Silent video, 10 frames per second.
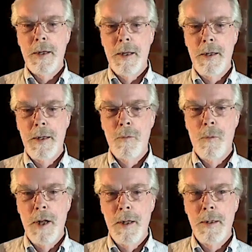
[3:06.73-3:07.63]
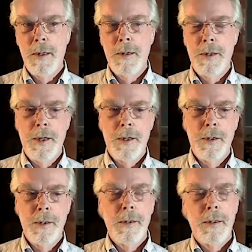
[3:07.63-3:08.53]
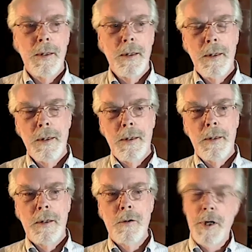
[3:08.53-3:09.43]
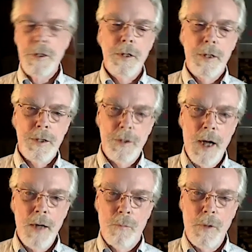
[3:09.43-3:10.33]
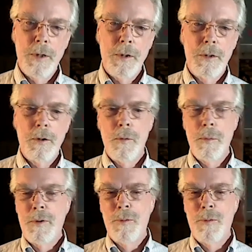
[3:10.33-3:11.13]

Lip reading: And while their question is not whether global